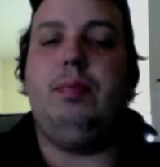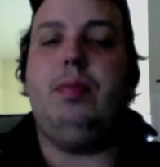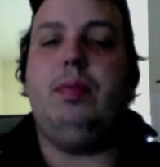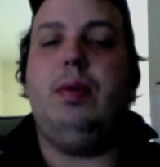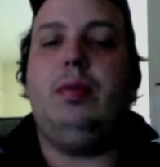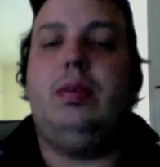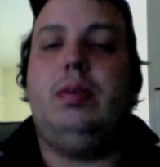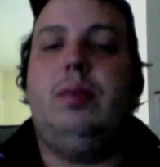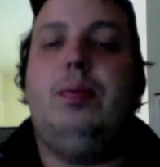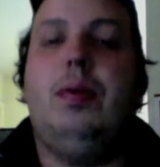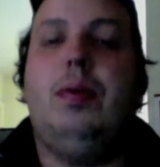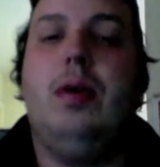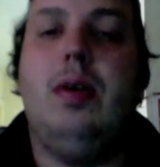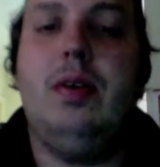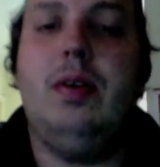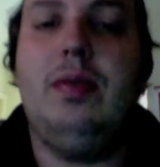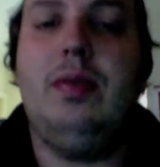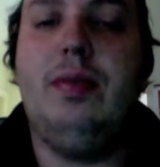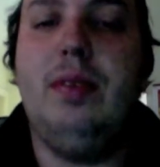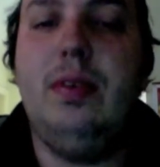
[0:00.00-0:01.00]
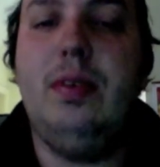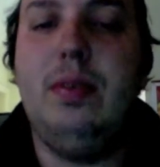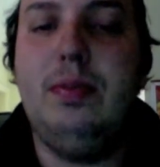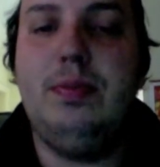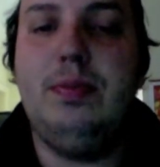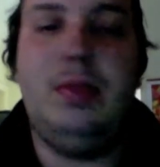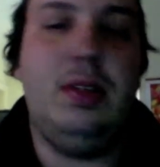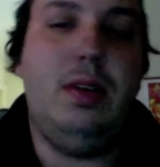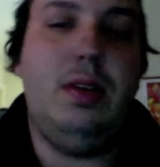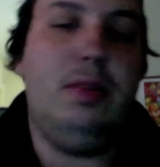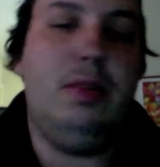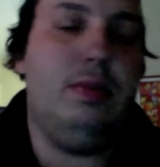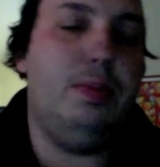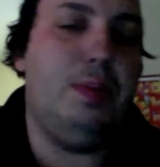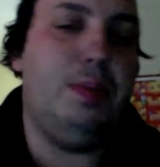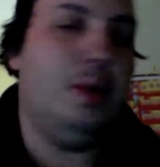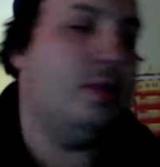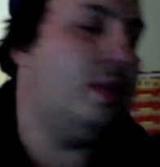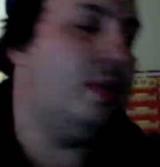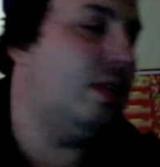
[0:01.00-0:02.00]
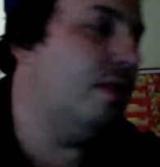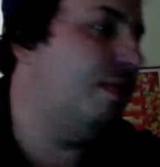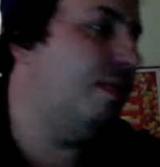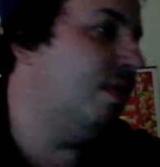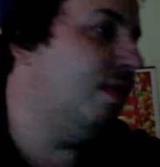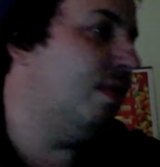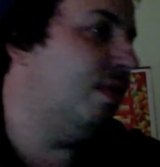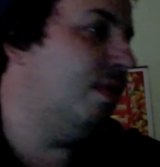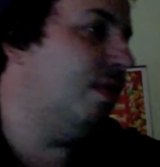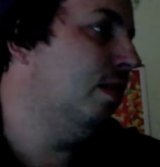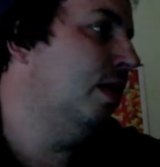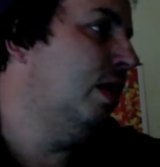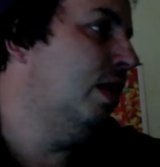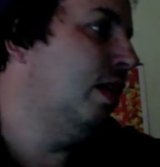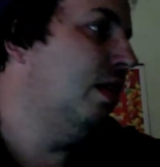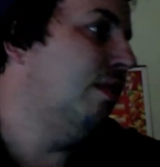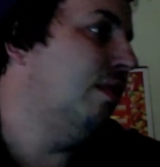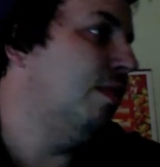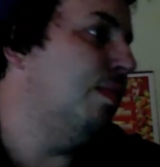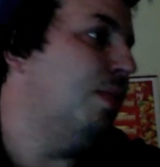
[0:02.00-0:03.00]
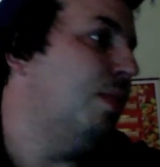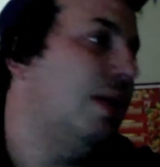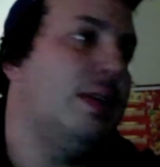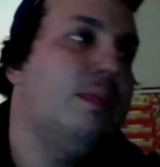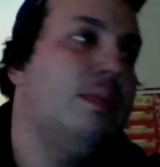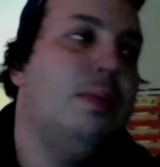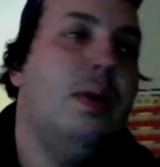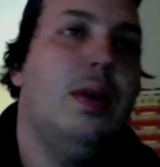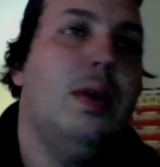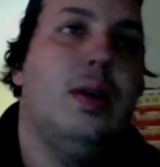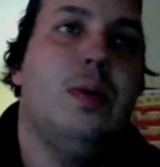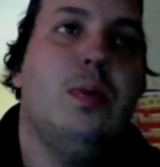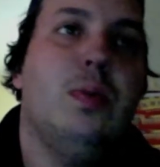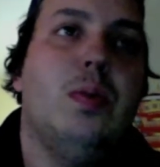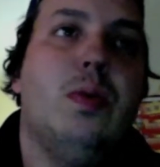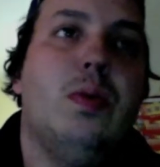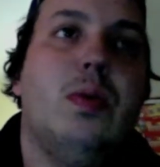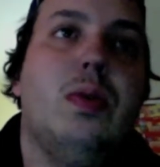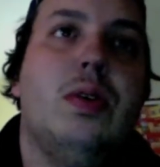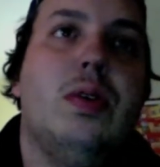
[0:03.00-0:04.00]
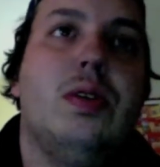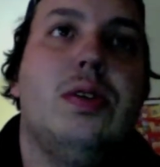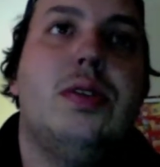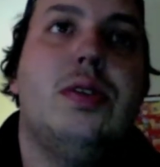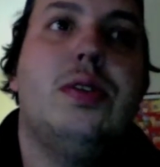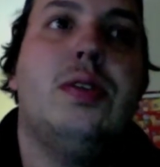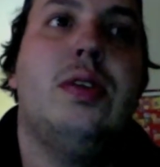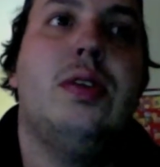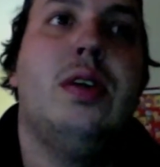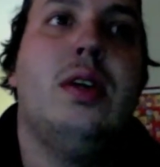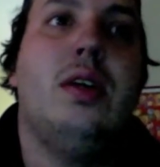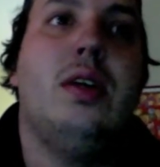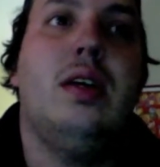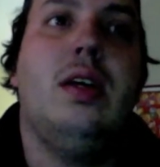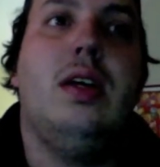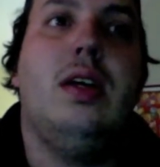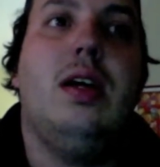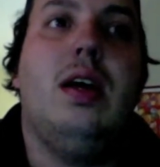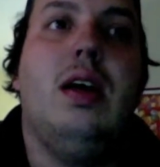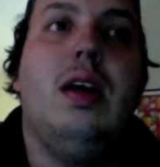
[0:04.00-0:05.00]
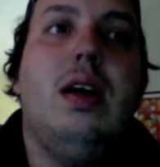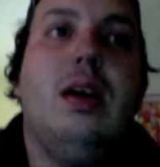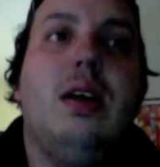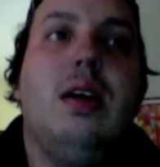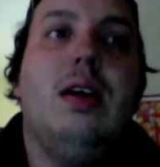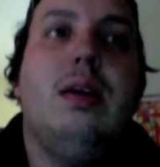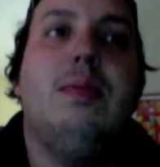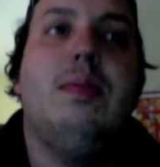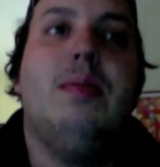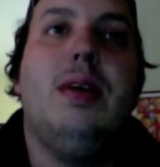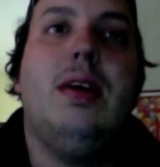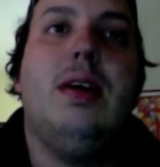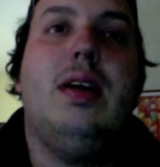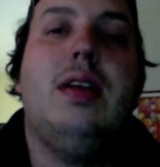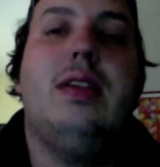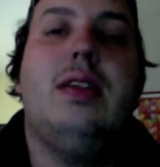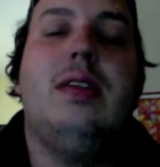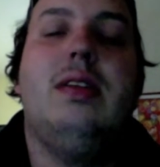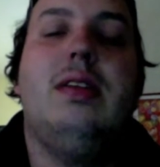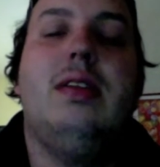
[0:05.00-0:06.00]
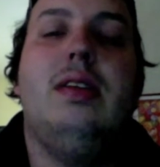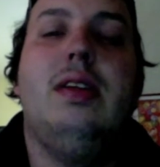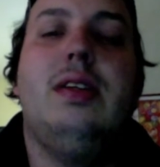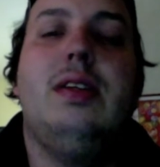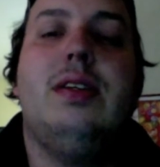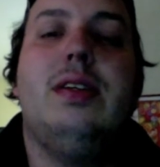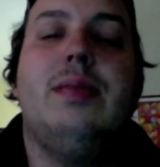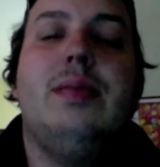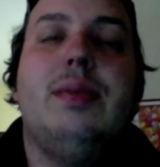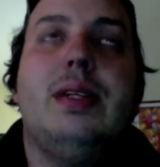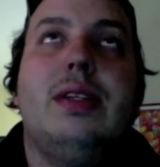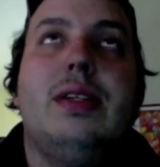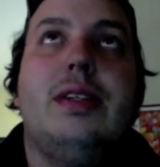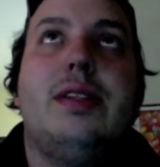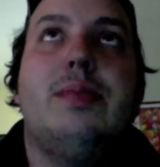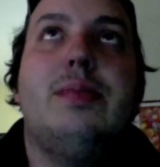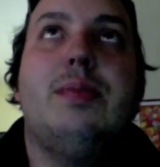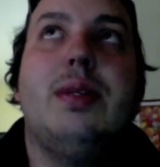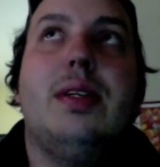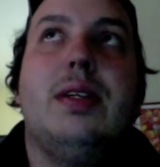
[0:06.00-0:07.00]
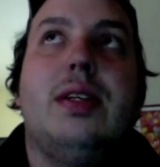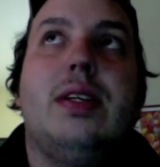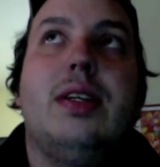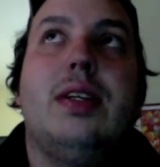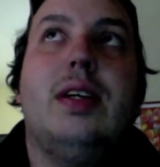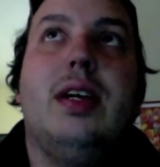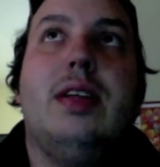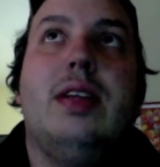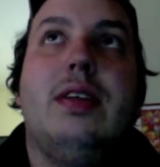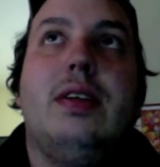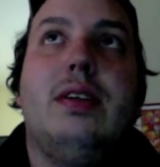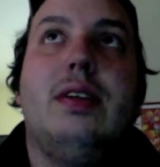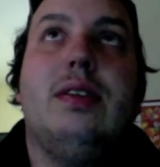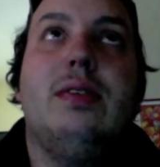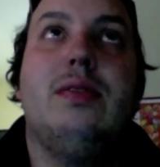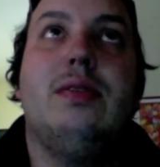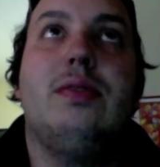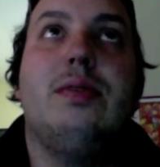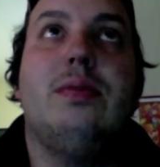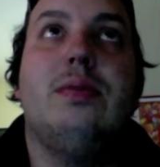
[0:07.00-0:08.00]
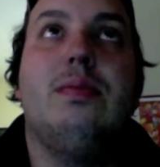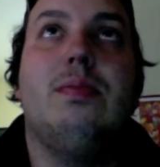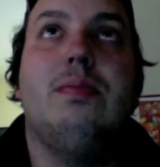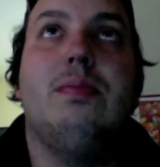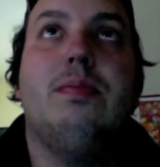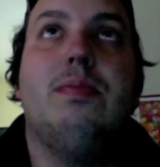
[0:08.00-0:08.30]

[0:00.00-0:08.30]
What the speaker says: broke it apart for supposedly for breaking park rules, and legitimately speaking, I think there's some.